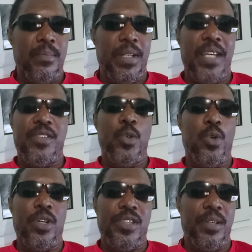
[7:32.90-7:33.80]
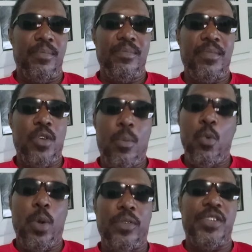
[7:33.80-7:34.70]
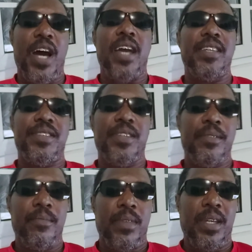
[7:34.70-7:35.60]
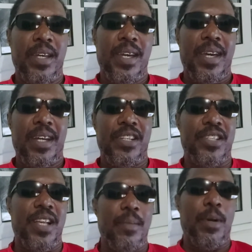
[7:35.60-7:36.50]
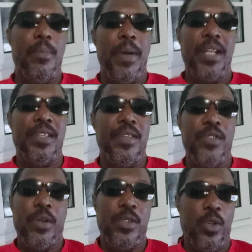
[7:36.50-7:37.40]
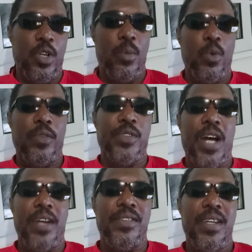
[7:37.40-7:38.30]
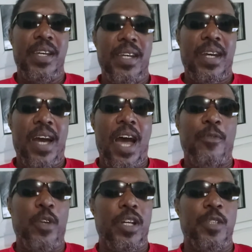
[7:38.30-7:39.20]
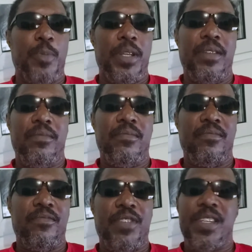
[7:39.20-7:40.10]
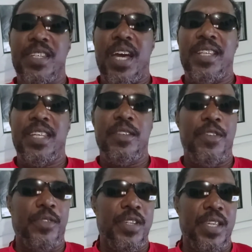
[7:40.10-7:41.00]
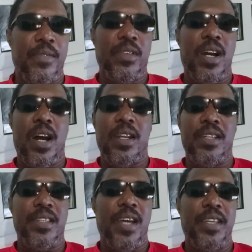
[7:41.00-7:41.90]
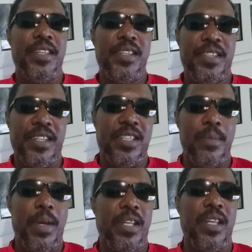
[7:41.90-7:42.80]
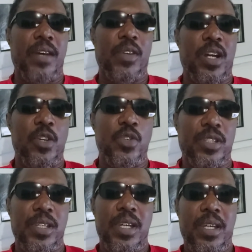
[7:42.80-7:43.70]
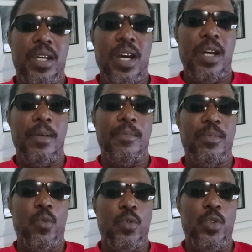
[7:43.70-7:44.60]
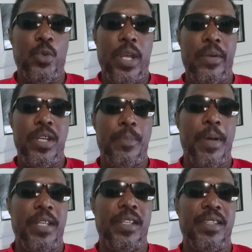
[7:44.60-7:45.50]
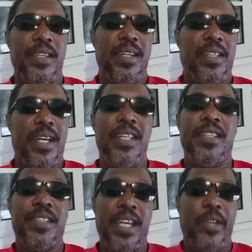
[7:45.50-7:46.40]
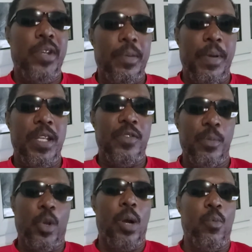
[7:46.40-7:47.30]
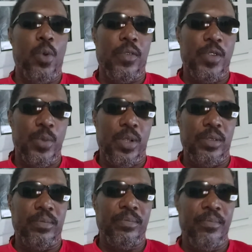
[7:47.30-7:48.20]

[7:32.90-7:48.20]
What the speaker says: But they've still got some Commonwealth ties. And just like Barbados, even though it's got Commonwealth ties, Africa has been, since 1957, Ghana, 1960, many of the other countries took their independence. They need to take their independence from the Commonwealth as well.